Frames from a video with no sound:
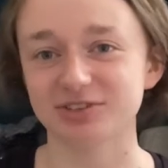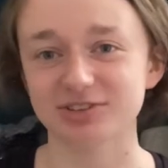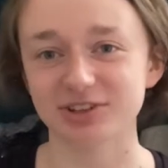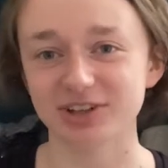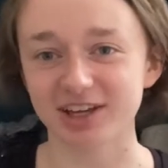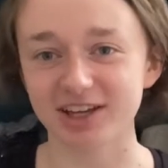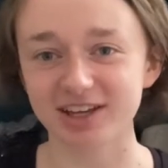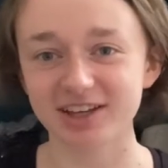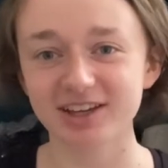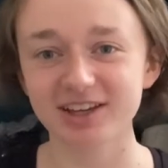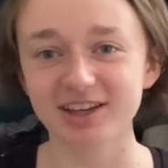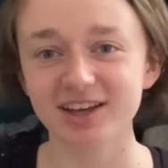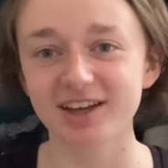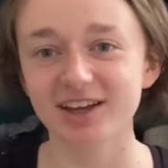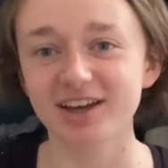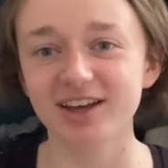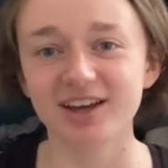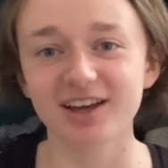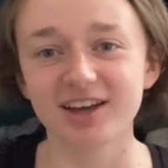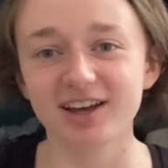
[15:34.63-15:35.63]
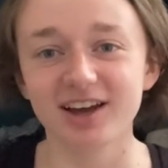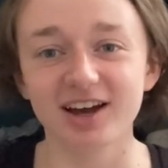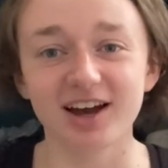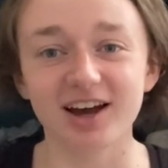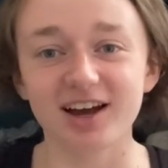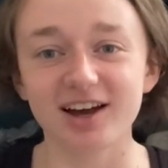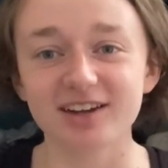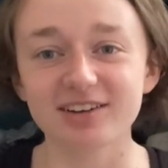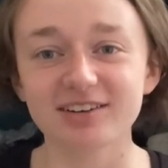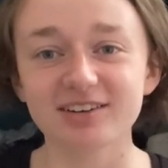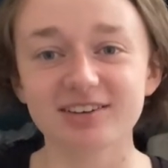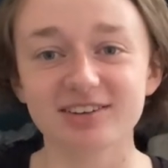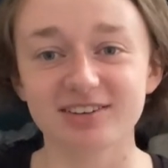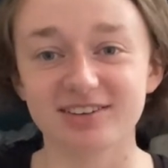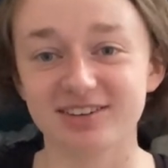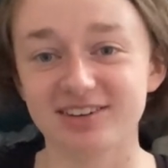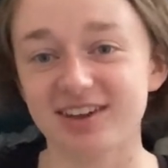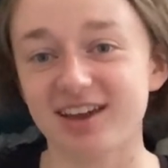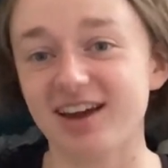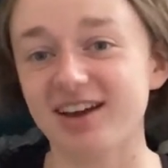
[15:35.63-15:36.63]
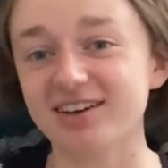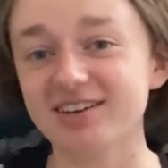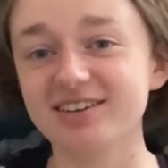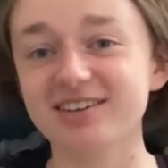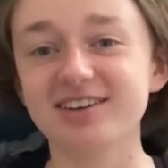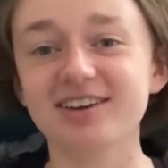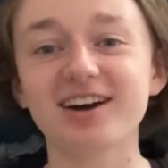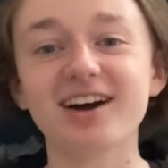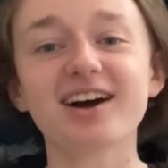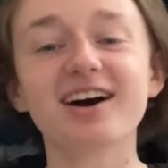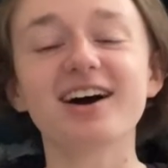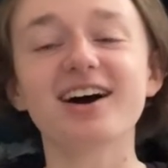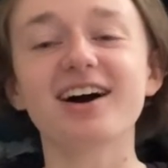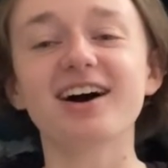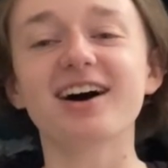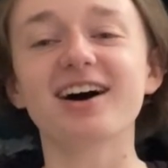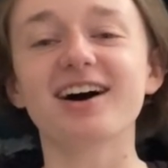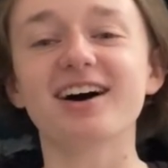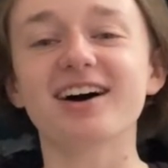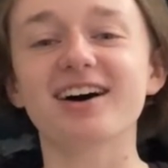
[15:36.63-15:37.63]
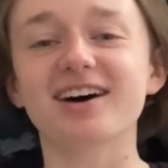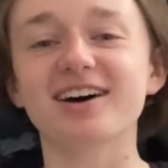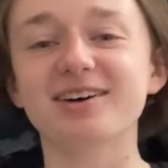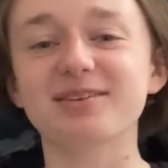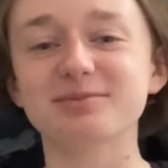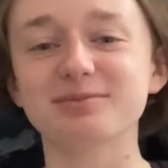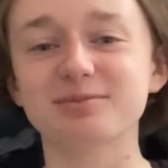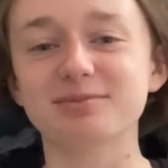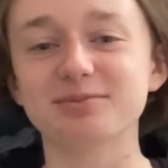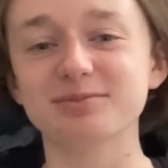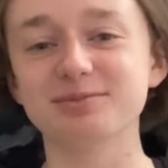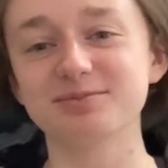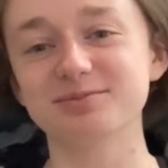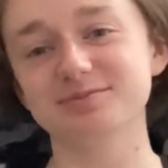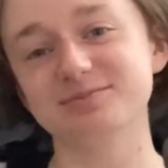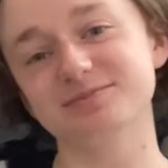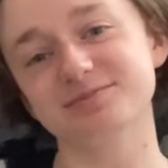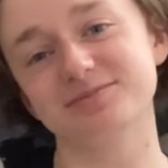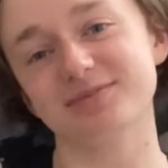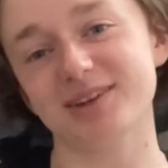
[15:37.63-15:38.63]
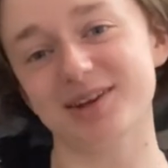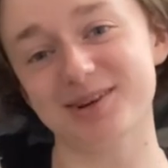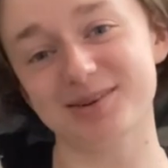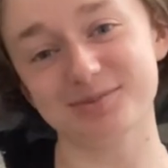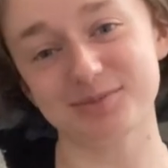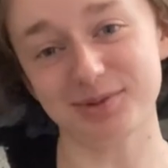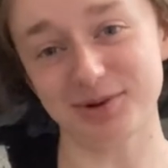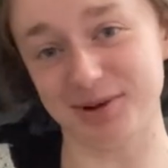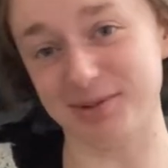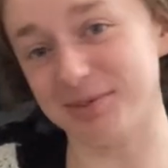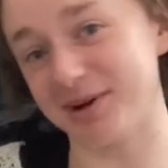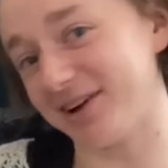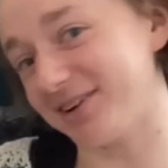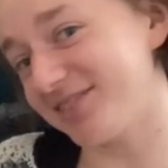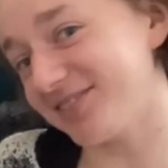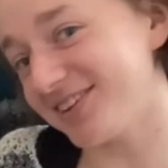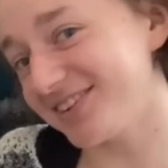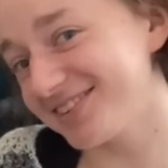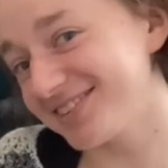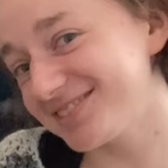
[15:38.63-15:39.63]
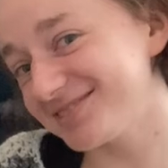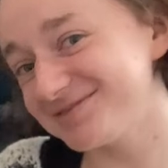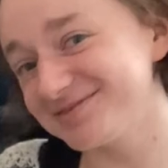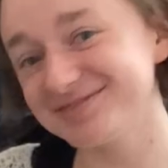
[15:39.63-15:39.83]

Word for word: looking i just yeah um i'm pretty proud of this